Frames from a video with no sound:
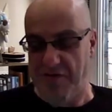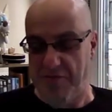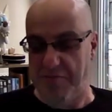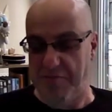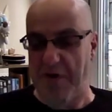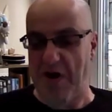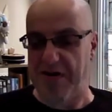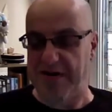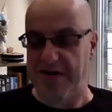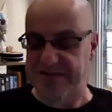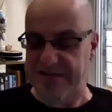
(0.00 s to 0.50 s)

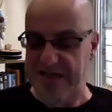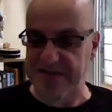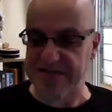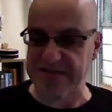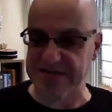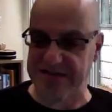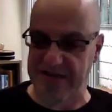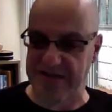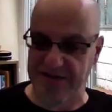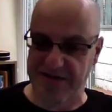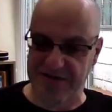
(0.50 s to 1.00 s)
by
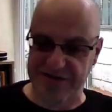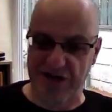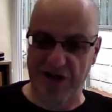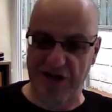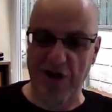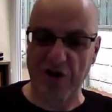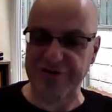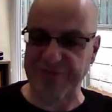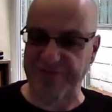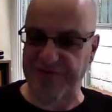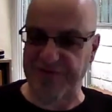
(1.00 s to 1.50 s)
necessity there's a
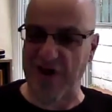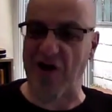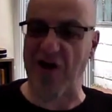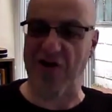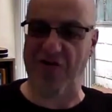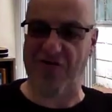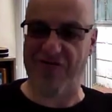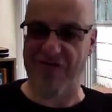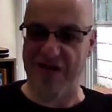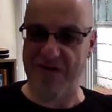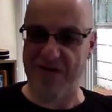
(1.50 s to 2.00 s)
lot of
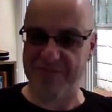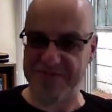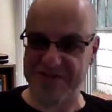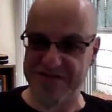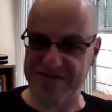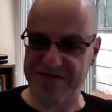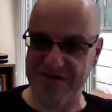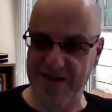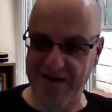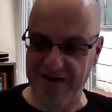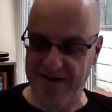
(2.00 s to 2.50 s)

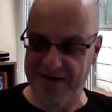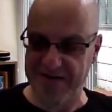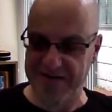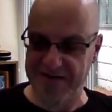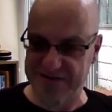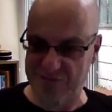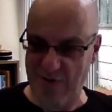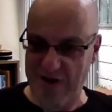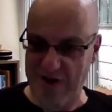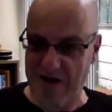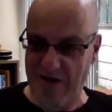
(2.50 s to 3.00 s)
diagrams in it
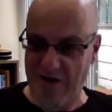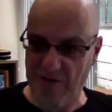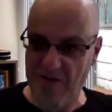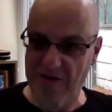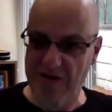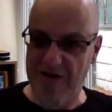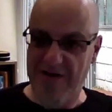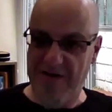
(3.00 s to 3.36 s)
as well.